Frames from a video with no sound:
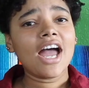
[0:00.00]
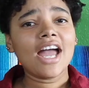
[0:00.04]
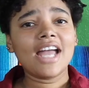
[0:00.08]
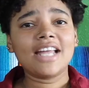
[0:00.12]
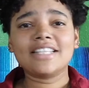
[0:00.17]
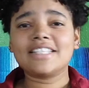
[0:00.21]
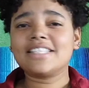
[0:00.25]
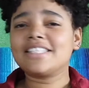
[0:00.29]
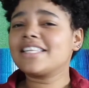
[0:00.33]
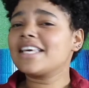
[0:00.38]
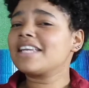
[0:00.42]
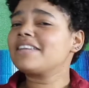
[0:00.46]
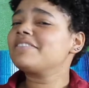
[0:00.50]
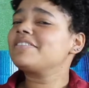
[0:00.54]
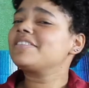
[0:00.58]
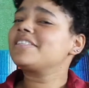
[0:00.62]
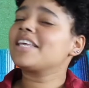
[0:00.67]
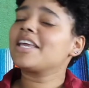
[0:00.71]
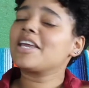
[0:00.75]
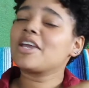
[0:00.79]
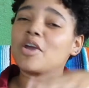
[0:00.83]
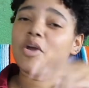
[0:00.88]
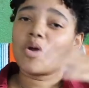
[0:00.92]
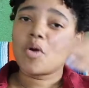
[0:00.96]
Instead of
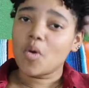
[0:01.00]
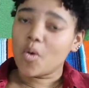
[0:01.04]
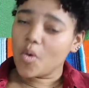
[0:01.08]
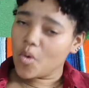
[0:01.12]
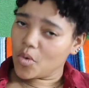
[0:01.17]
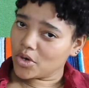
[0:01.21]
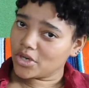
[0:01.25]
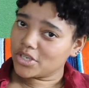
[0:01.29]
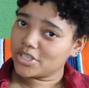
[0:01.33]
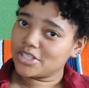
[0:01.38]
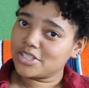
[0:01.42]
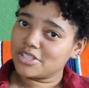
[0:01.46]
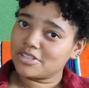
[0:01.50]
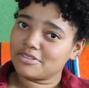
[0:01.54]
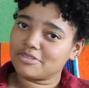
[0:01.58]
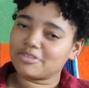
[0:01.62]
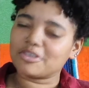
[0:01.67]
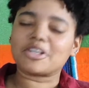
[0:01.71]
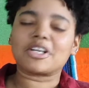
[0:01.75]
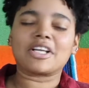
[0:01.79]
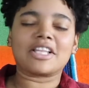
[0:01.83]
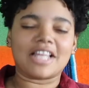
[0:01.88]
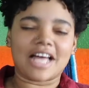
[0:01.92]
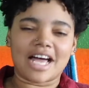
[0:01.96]
saying course
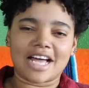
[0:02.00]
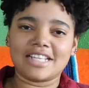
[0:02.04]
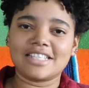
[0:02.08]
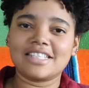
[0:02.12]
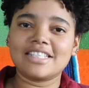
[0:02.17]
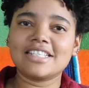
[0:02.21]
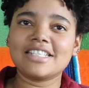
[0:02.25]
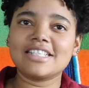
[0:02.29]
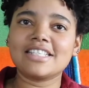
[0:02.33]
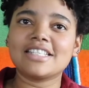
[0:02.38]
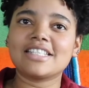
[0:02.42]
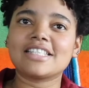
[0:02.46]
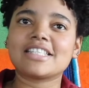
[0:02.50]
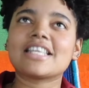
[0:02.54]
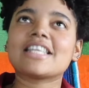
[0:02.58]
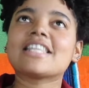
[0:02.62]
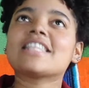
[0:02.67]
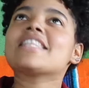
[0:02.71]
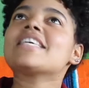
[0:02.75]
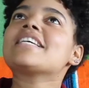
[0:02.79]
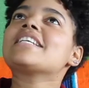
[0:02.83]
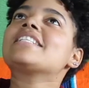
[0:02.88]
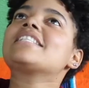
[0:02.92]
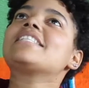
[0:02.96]
for classes,
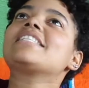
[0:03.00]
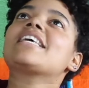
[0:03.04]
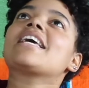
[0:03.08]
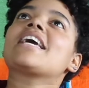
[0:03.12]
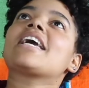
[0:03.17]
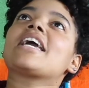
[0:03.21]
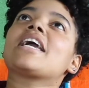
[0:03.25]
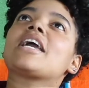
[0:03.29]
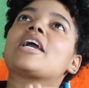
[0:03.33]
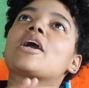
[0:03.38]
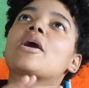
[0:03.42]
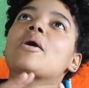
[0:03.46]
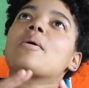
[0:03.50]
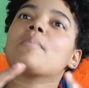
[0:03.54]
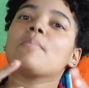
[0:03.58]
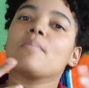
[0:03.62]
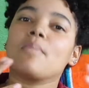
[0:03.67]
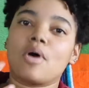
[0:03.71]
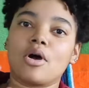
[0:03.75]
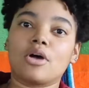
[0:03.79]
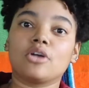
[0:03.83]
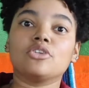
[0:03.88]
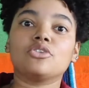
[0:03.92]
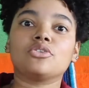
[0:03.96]
they say
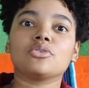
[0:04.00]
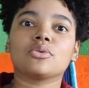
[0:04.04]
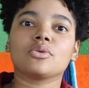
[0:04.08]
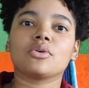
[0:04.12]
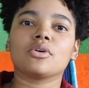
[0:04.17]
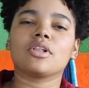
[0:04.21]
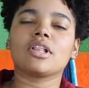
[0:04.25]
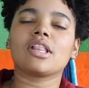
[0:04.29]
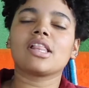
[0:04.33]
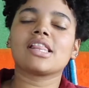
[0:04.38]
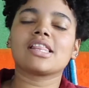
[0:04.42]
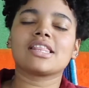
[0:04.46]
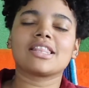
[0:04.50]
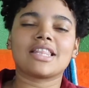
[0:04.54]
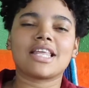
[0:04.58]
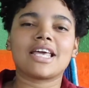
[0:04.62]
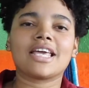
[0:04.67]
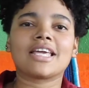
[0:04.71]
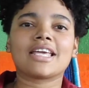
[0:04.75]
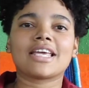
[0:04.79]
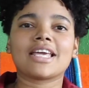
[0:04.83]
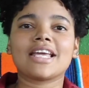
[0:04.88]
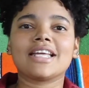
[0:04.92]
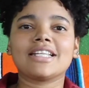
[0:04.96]
module.
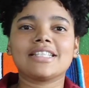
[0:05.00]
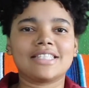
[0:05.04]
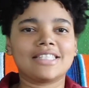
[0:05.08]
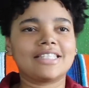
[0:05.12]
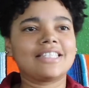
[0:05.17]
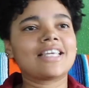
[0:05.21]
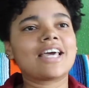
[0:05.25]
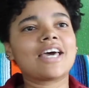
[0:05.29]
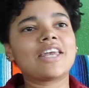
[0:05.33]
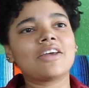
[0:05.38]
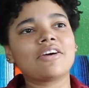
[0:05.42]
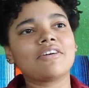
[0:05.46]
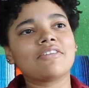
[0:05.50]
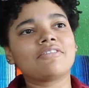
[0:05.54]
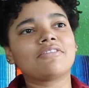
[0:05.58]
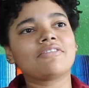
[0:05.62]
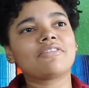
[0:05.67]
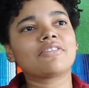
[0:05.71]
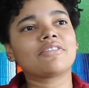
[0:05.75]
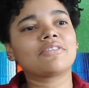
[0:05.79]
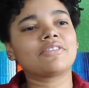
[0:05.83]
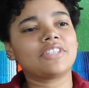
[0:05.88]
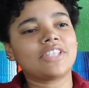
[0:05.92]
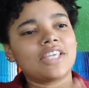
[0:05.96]
Like instead of
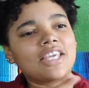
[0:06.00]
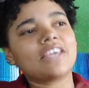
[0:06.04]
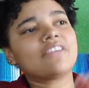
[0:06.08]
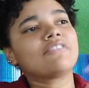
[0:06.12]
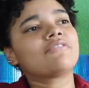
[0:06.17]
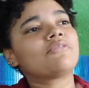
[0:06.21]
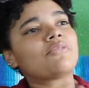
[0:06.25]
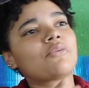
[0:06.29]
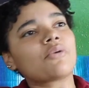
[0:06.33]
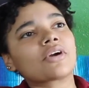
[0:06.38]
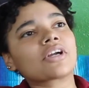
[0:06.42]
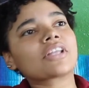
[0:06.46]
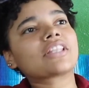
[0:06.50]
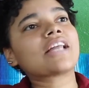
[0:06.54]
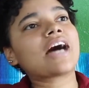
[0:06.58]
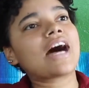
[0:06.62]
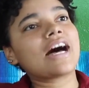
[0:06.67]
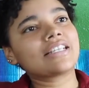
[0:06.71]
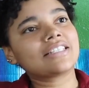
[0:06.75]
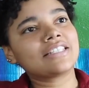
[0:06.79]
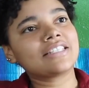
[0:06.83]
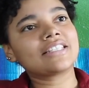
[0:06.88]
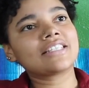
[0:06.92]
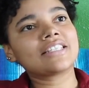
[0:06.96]
taking four
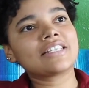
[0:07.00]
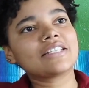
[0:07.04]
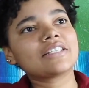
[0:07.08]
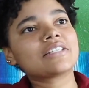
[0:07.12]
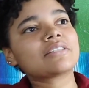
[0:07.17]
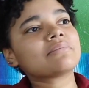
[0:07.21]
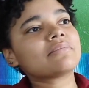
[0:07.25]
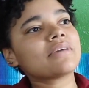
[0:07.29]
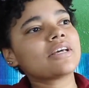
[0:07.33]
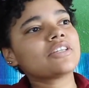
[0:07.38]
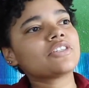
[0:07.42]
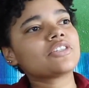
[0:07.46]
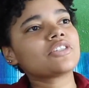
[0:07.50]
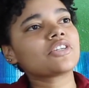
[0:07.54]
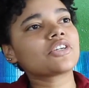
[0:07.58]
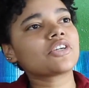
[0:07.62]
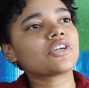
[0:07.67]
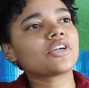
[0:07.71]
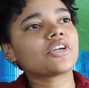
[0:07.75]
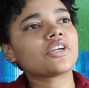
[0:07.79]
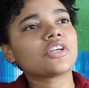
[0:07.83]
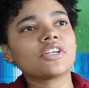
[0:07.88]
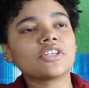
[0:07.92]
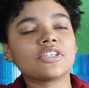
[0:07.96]
classes in a
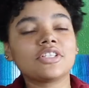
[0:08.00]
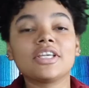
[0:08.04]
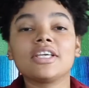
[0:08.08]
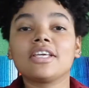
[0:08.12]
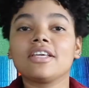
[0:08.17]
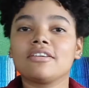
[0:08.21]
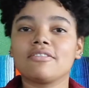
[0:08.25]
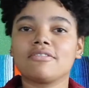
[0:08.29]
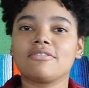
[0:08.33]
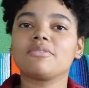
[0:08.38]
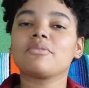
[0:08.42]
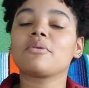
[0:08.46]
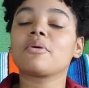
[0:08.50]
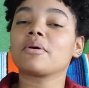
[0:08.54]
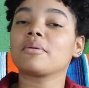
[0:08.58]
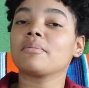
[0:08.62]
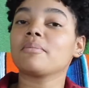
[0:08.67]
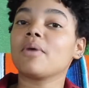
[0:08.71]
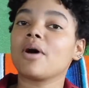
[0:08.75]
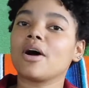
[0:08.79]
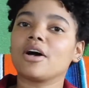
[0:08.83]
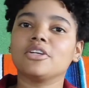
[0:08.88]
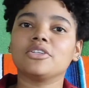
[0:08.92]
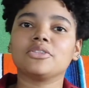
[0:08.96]
semester, you're taking four
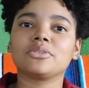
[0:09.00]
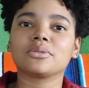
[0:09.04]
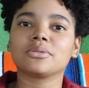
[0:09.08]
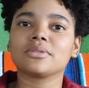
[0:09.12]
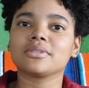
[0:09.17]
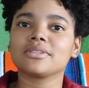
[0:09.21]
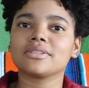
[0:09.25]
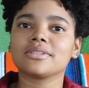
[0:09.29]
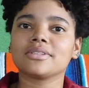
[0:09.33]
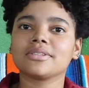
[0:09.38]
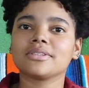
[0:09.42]
modules.